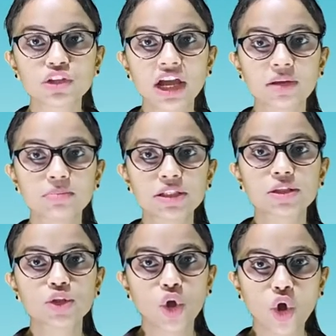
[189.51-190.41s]
type
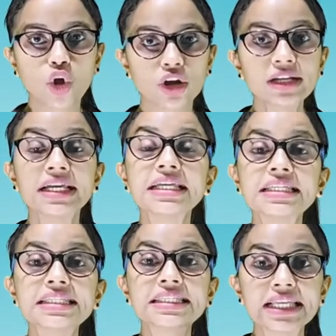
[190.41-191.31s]
is called
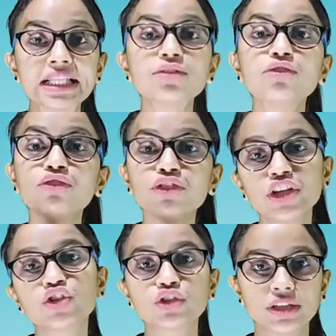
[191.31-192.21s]
cell
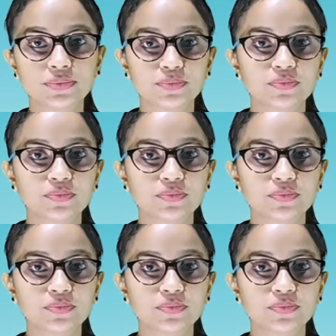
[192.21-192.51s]
fission.